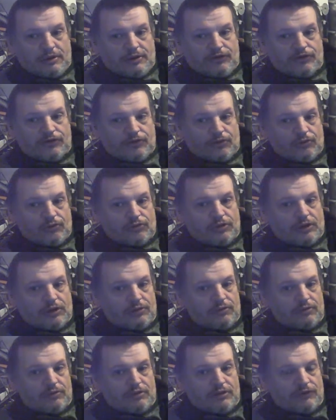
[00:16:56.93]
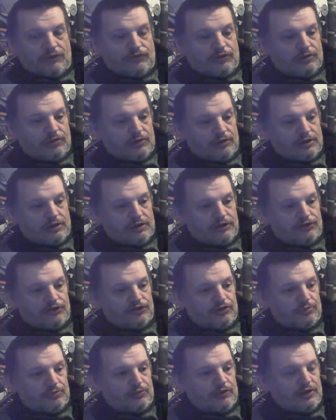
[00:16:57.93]
So there's a lot of
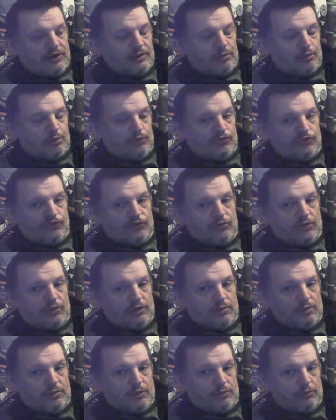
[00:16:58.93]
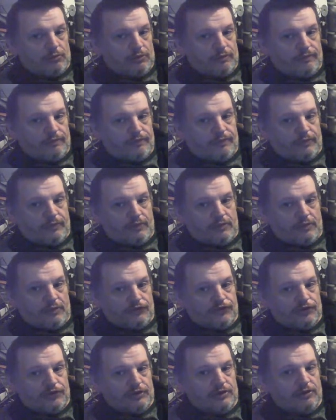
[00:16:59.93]
glitching with animals still at the moment. I've
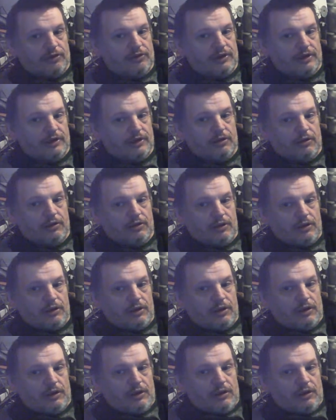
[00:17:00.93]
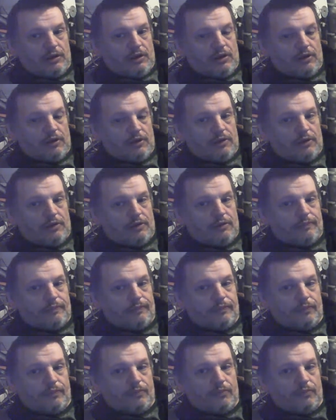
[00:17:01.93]
seen like one